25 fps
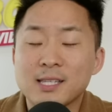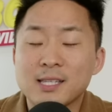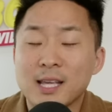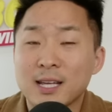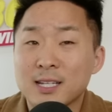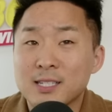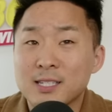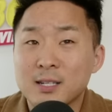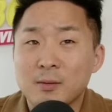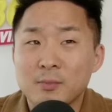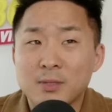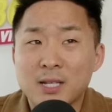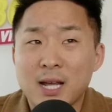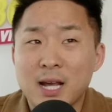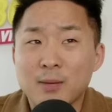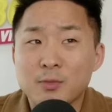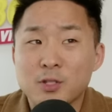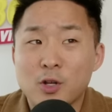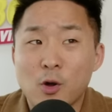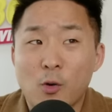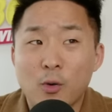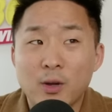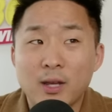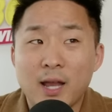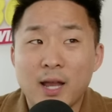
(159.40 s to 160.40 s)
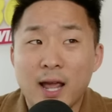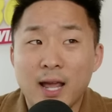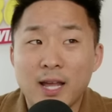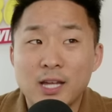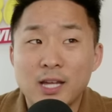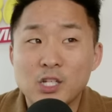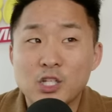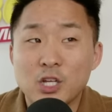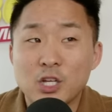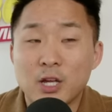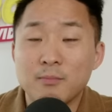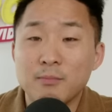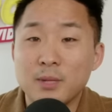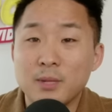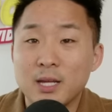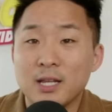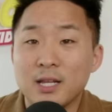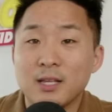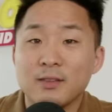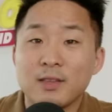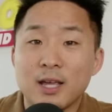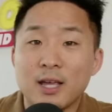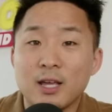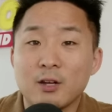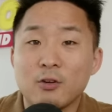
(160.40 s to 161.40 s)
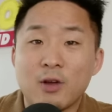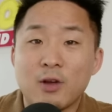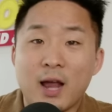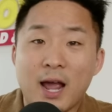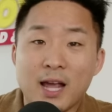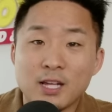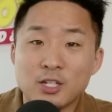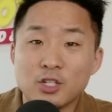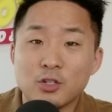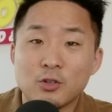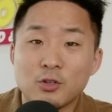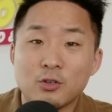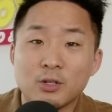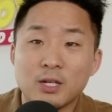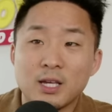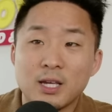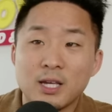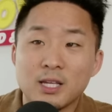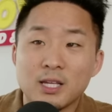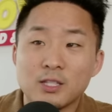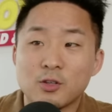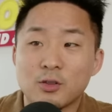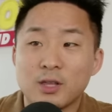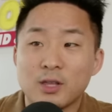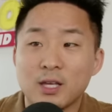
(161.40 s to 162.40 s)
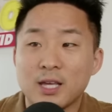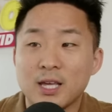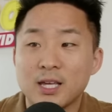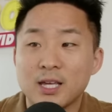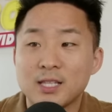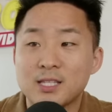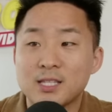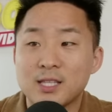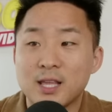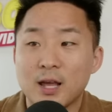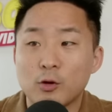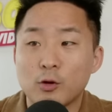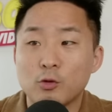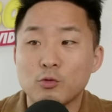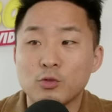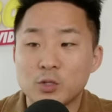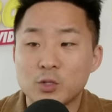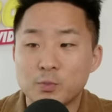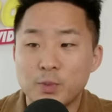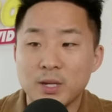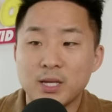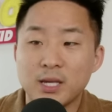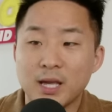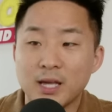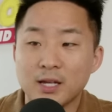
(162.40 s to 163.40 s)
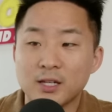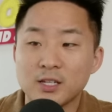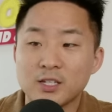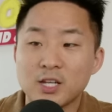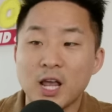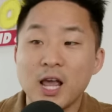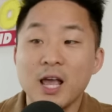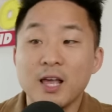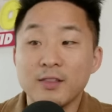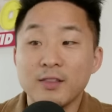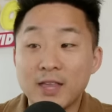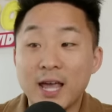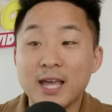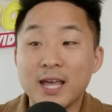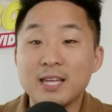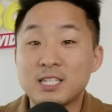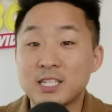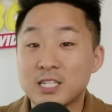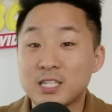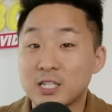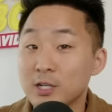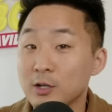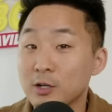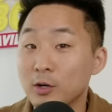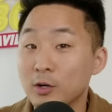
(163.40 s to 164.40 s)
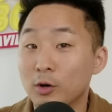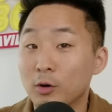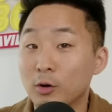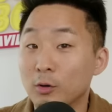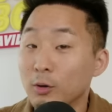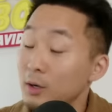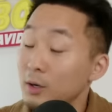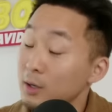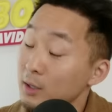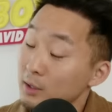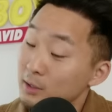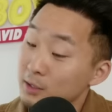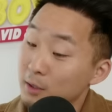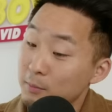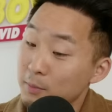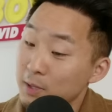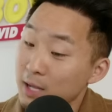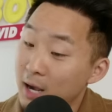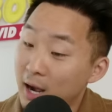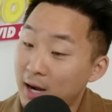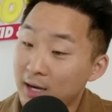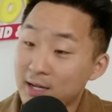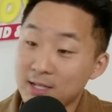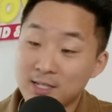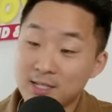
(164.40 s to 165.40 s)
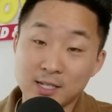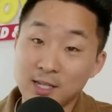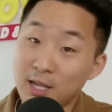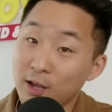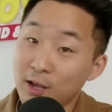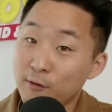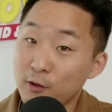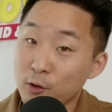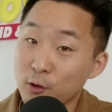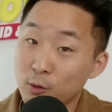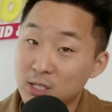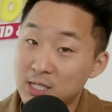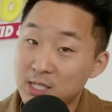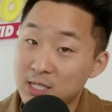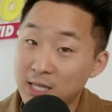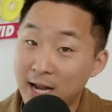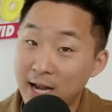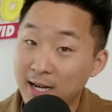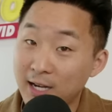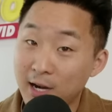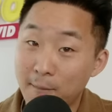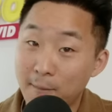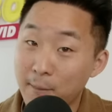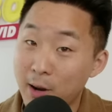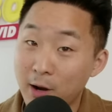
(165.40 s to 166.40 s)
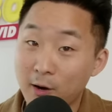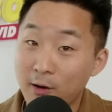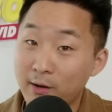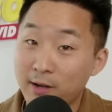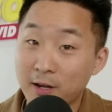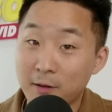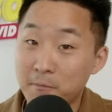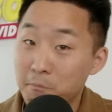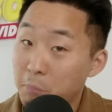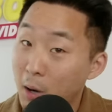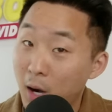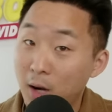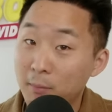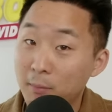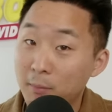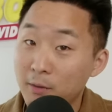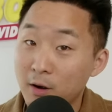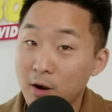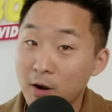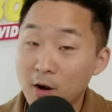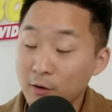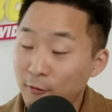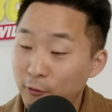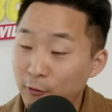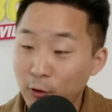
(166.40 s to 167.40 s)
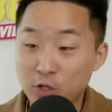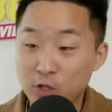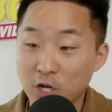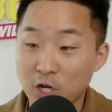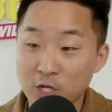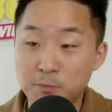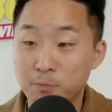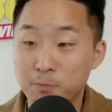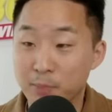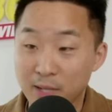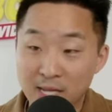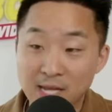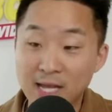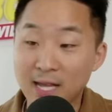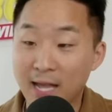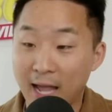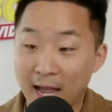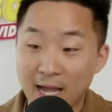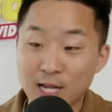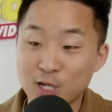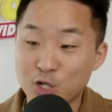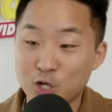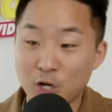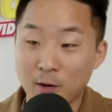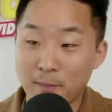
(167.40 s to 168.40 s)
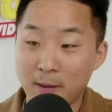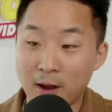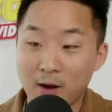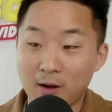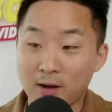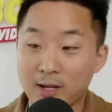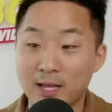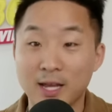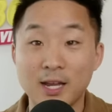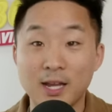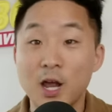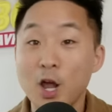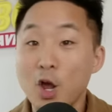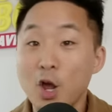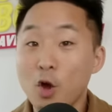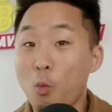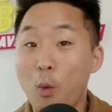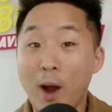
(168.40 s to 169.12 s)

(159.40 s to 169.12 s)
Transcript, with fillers: like sometimes going to Asia and meeting the international kids or the kids there who speak English, they still to be honest, give you a slight American bump for just being Asian American. Are you